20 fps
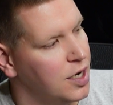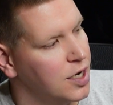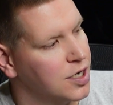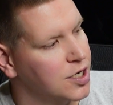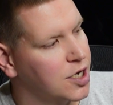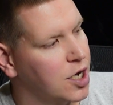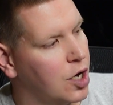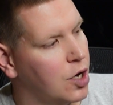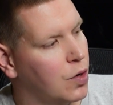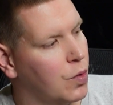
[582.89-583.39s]

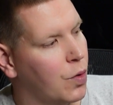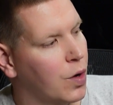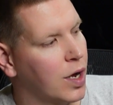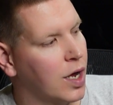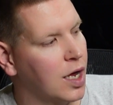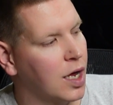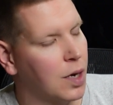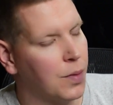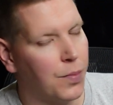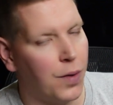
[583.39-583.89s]
So what
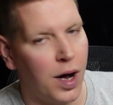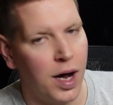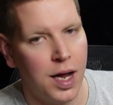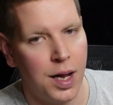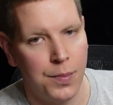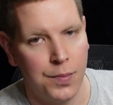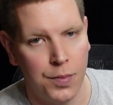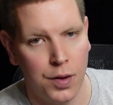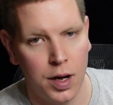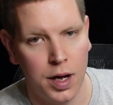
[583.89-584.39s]
Gigabyte
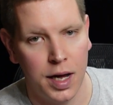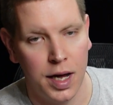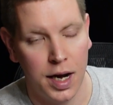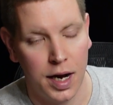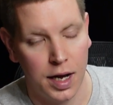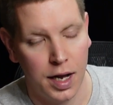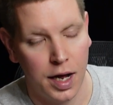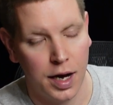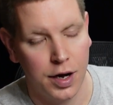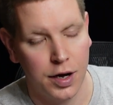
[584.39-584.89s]
and
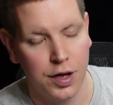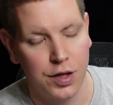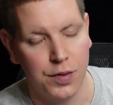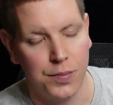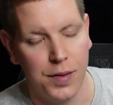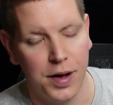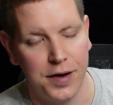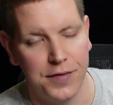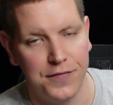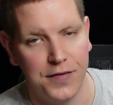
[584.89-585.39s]
a lot of other
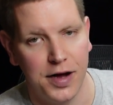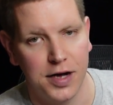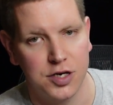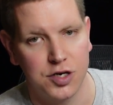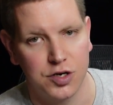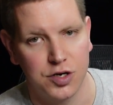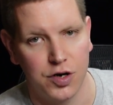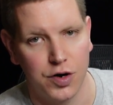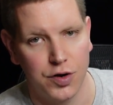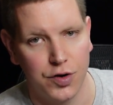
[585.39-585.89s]

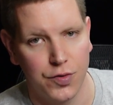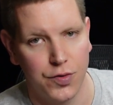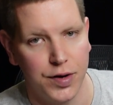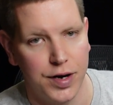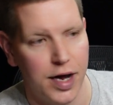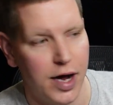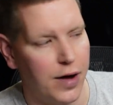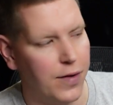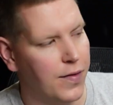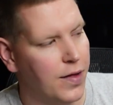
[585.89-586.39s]
manufacturers are doing
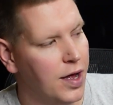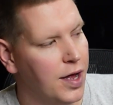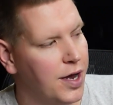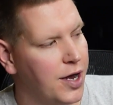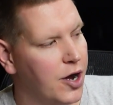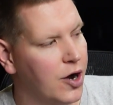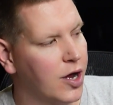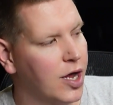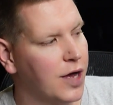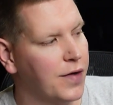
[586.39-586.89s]
now,
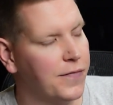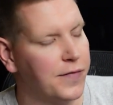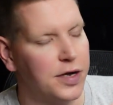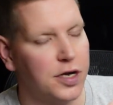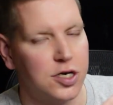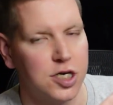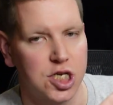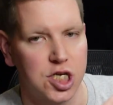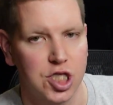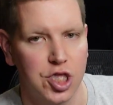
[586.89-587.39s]
they're giving
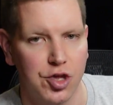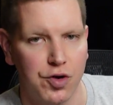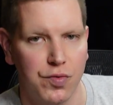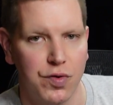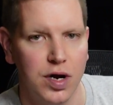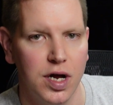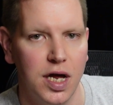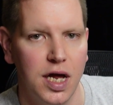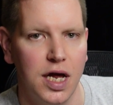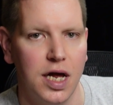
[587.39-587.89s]
us
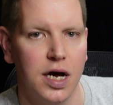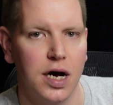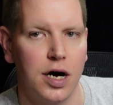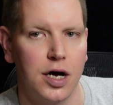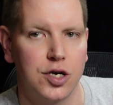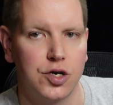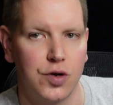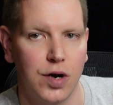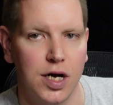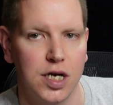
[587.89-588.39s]
3
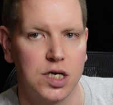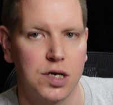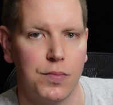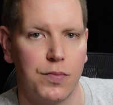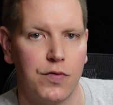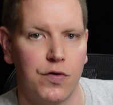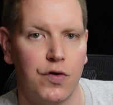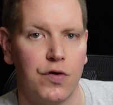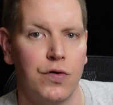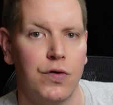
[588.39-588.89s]

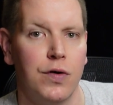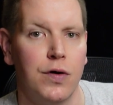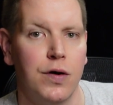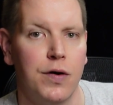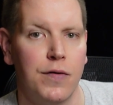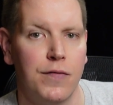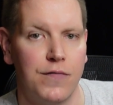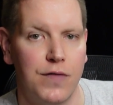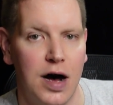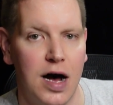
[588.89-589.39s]
addressable
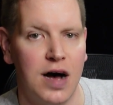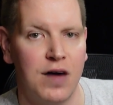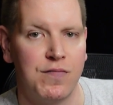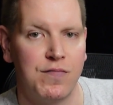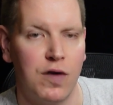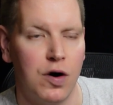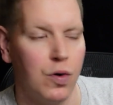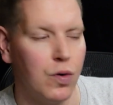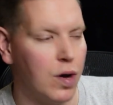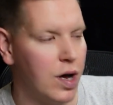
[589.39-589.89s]

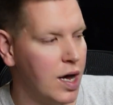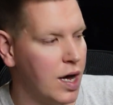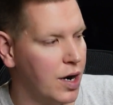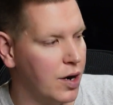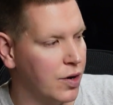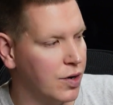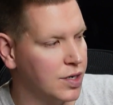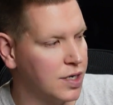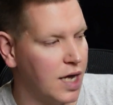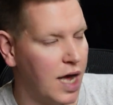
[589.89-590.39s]
5-volt
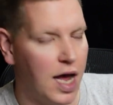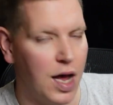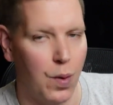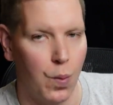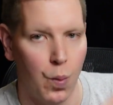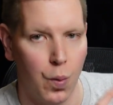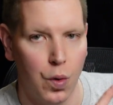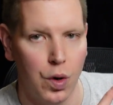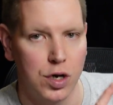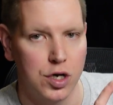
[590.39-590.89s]
headers
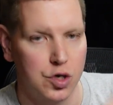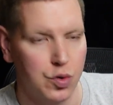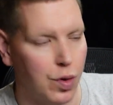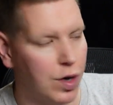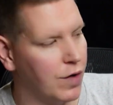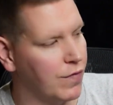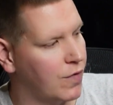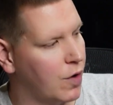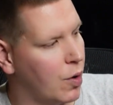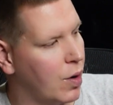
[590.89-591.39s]
and 1
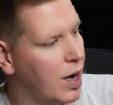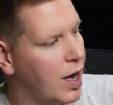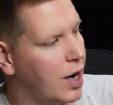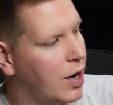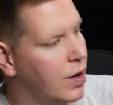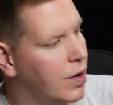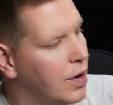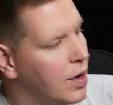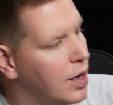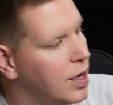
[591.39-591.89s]
12-volt
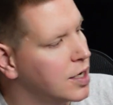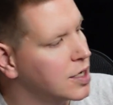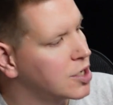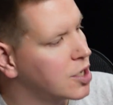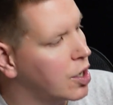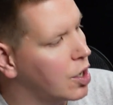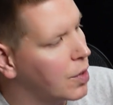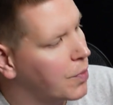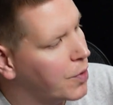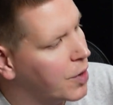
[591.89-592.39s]
header.
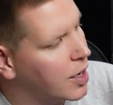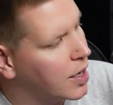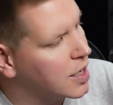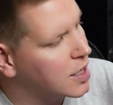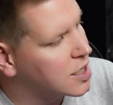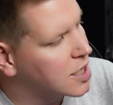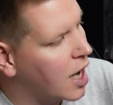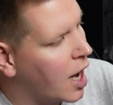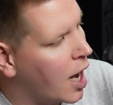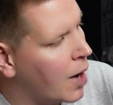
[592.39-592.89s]
So up here at
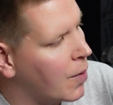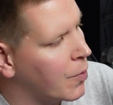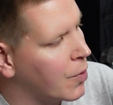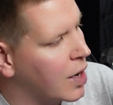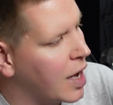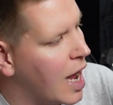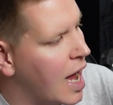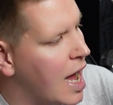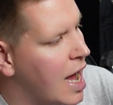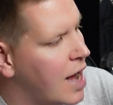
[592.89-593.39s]
the top
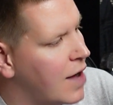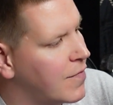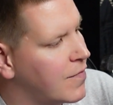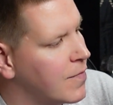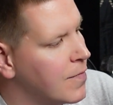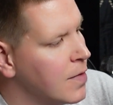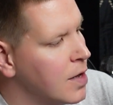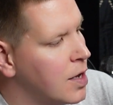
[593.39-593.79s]
we have